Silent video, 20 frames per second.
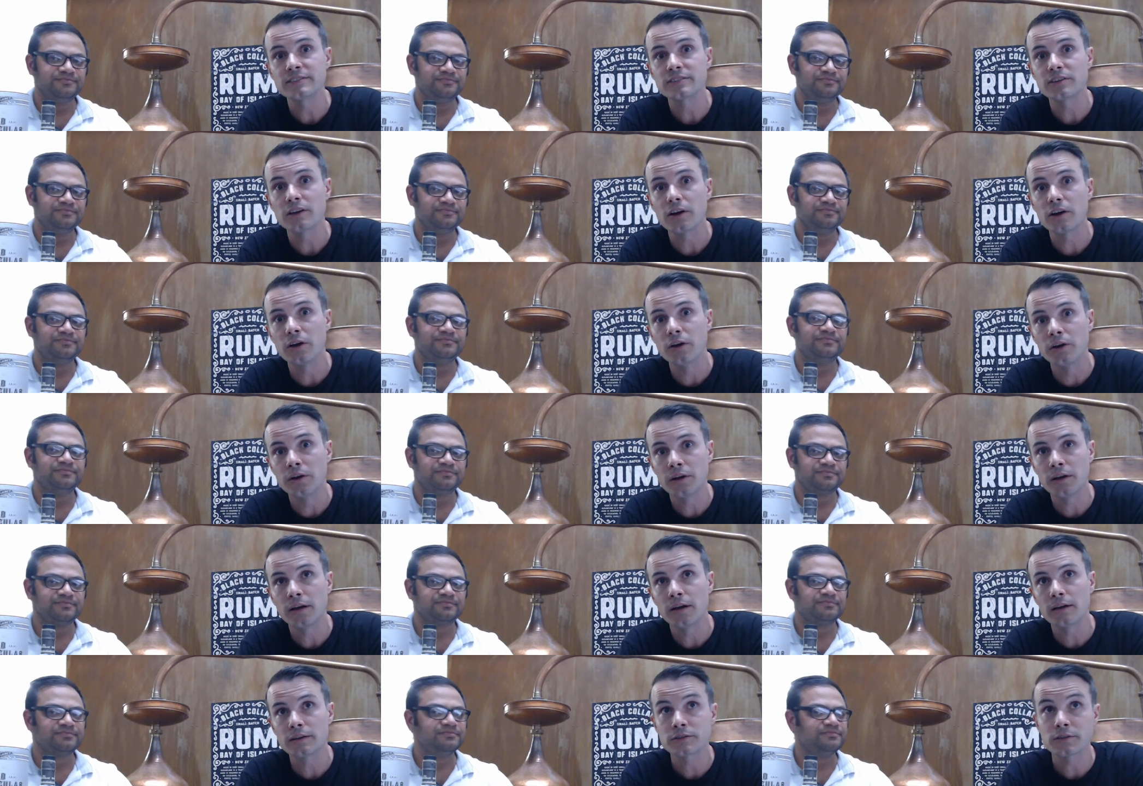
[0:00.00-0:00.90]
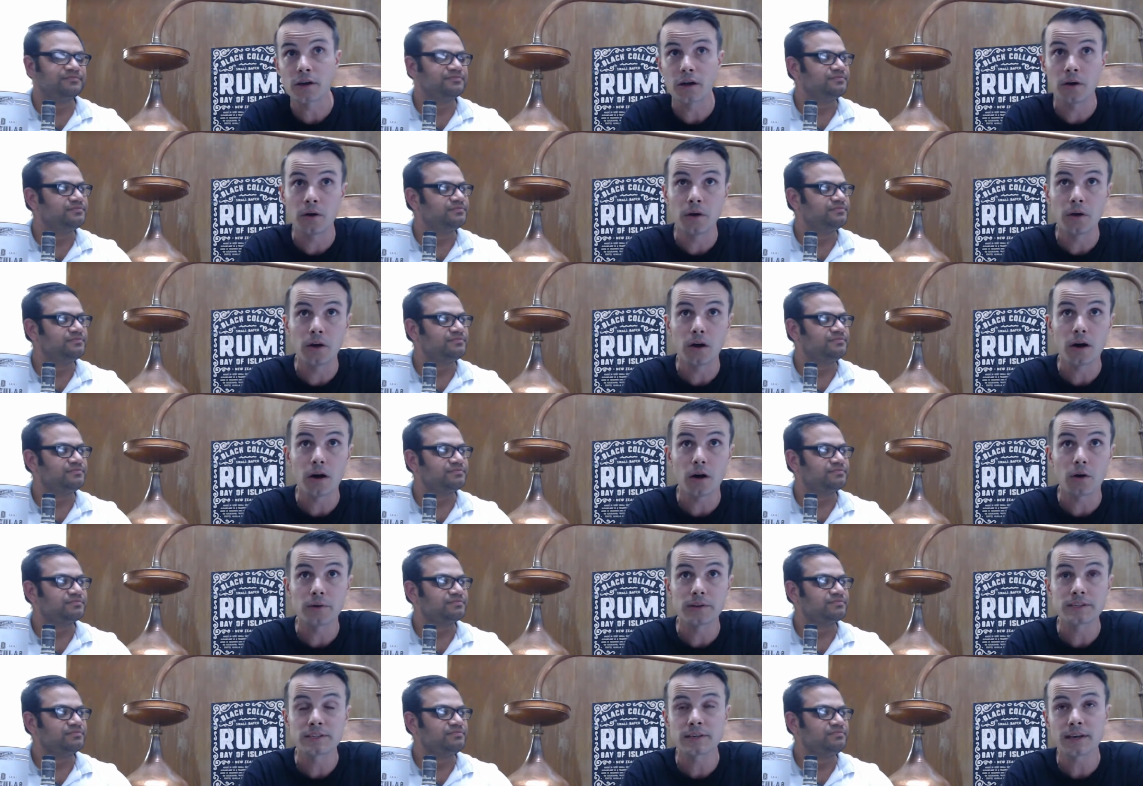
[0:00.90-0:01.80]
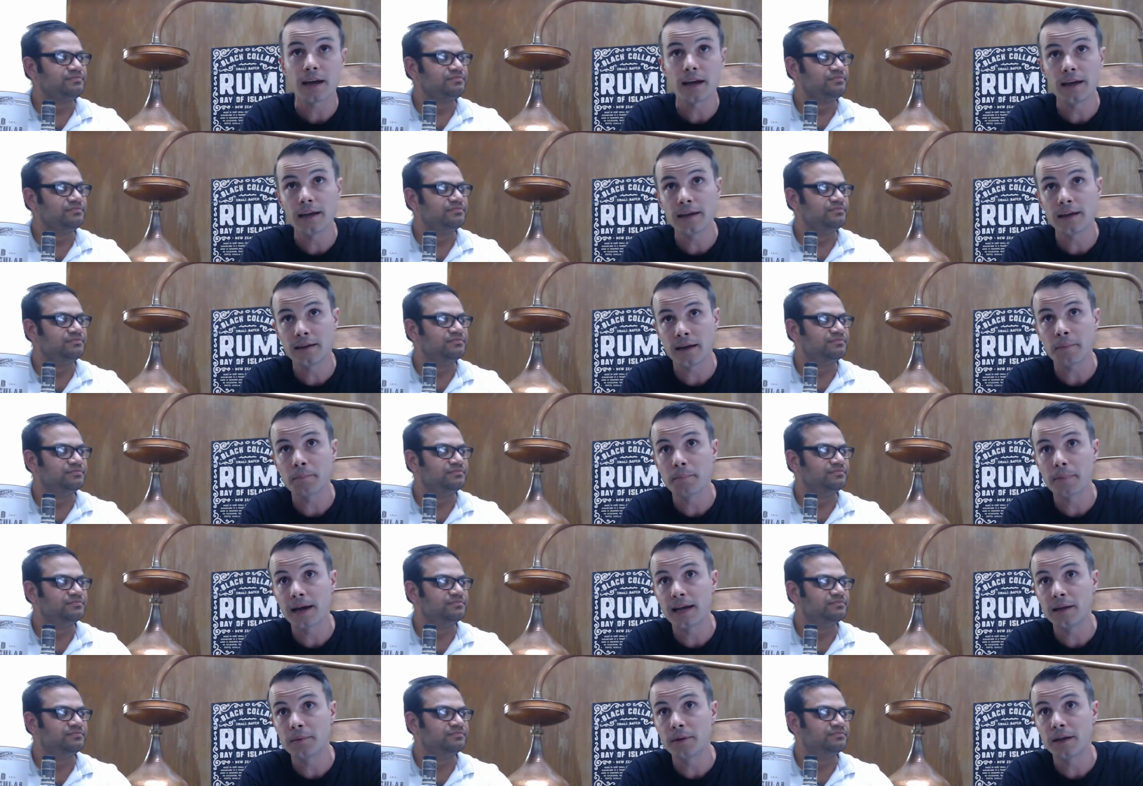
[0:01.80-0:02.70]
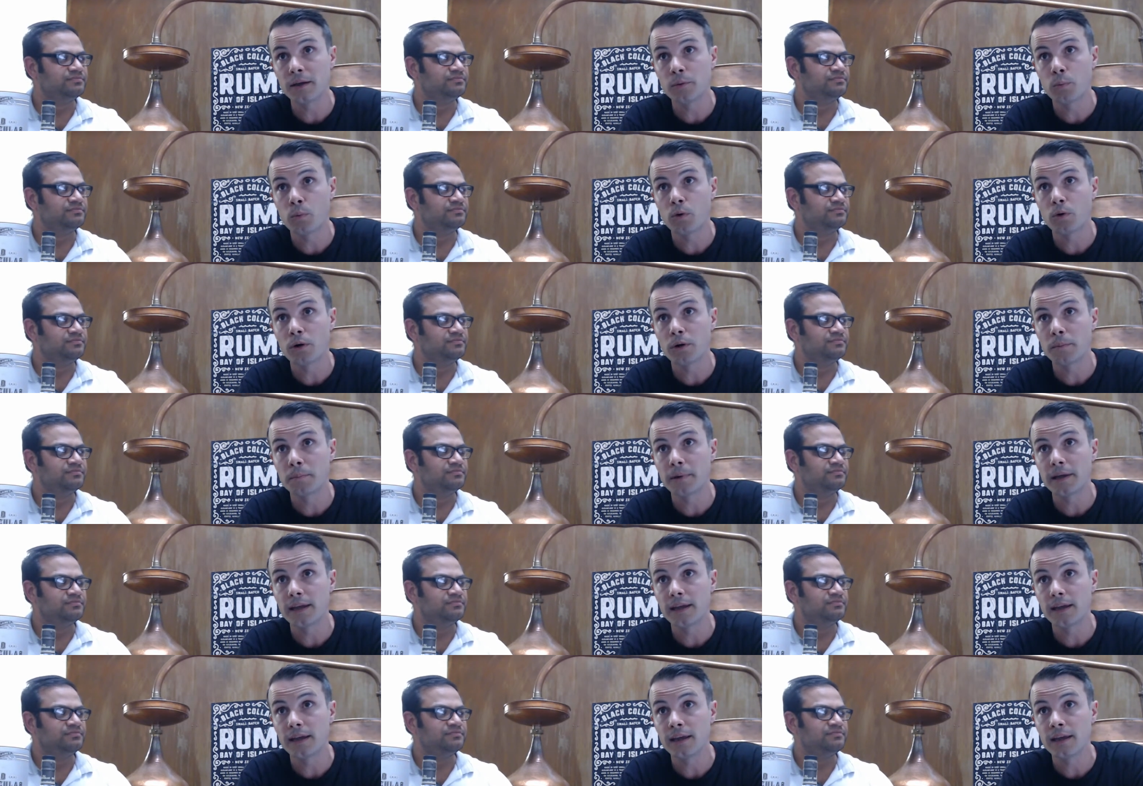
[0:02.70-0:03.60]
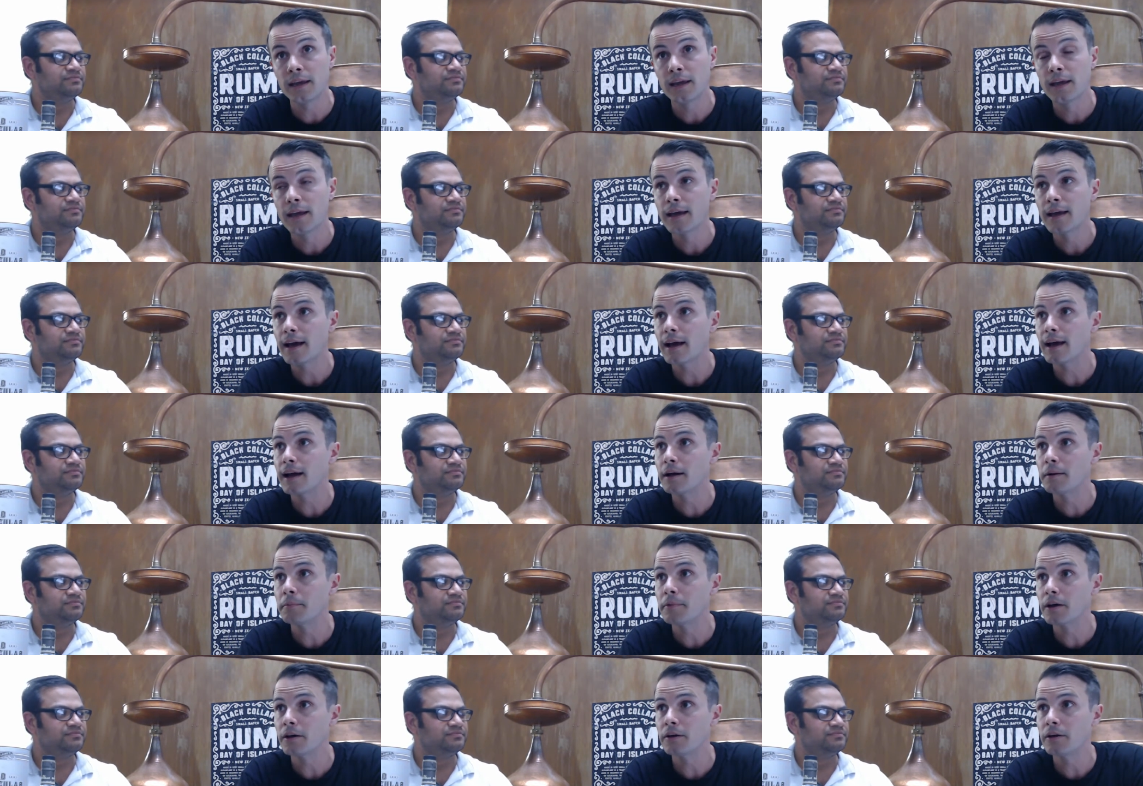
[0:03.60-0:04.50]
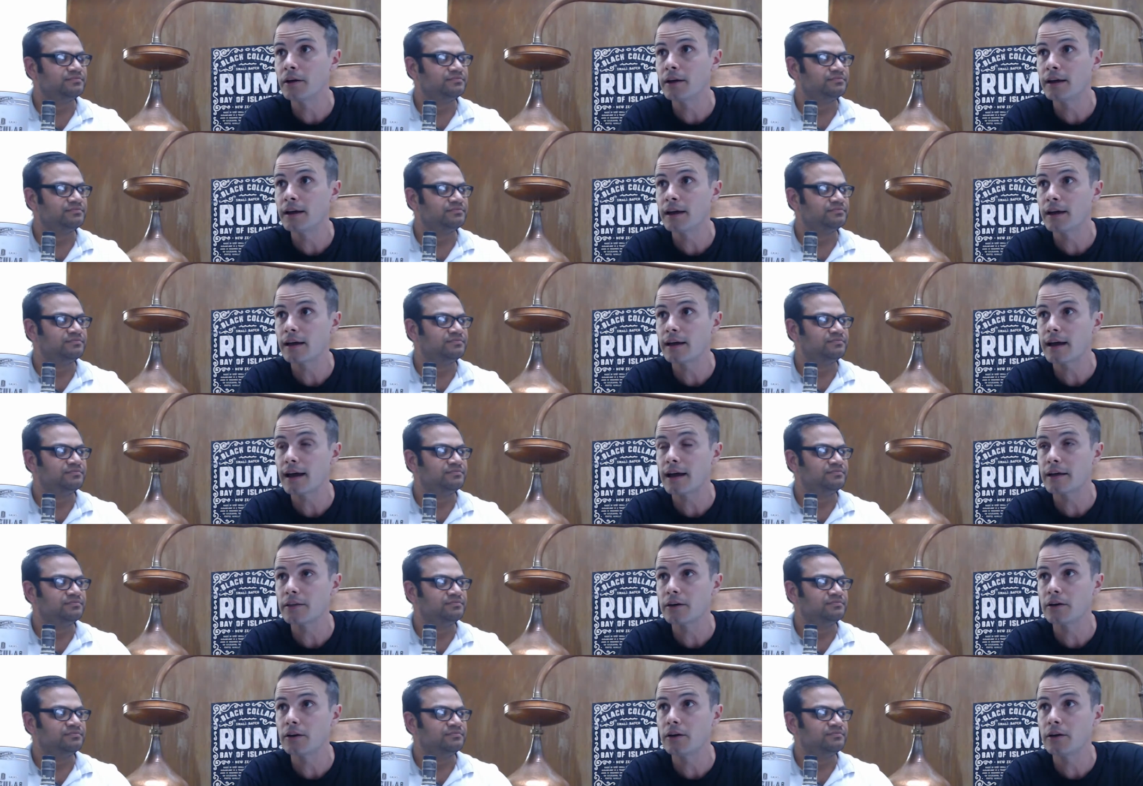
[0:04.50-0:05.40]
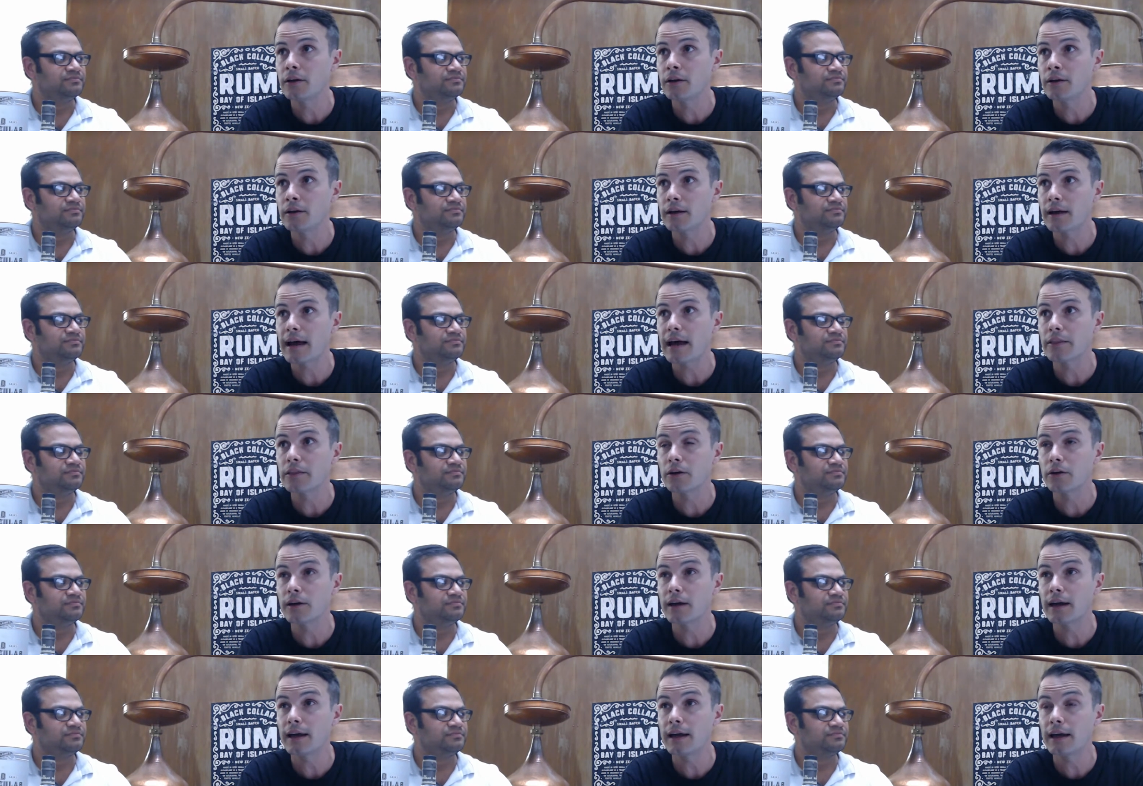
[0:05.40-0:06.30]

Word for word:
Speaker 1: So, so I would say maybe would be um, though are though are though,